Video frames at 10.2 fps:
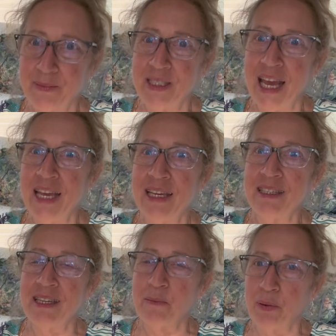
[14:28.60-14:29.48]
Take
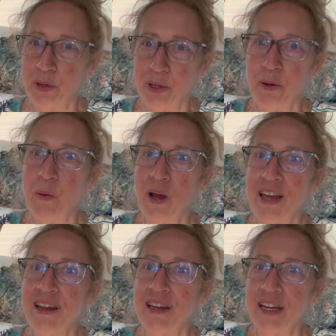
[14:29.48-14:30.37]
it and put it
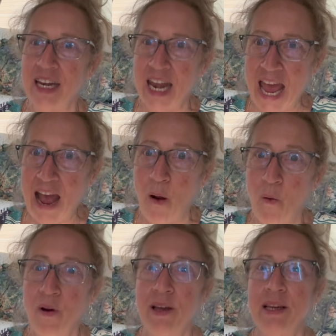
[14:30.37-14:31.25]
away
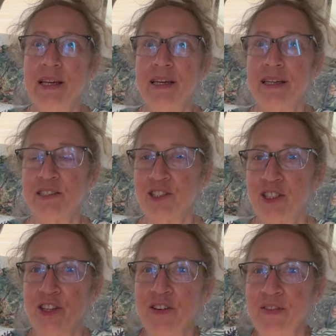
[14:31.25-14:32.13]
now
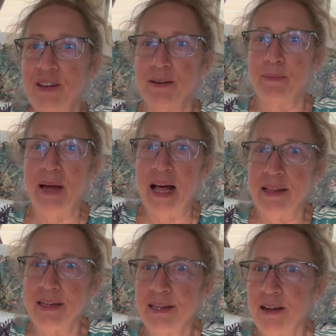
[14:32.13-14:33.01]
instead of
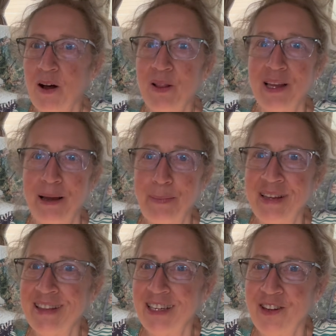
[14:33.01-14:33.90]
piling it all up.
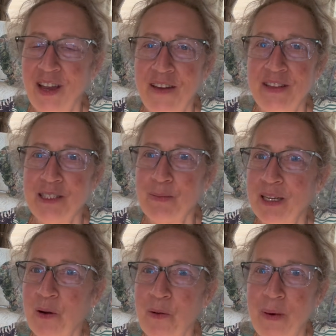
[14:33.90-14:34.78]
And then you have this
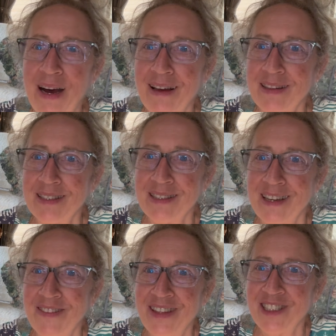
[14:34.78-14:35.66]
big old pile of
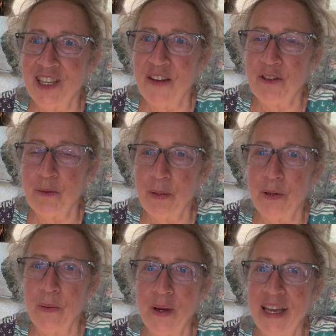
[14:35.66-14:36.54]
stuff that you have to put
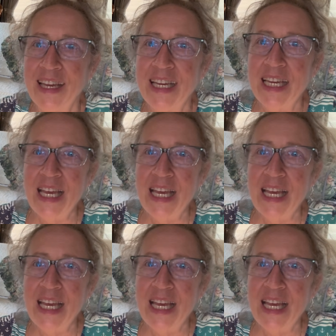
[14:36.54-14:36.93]
away.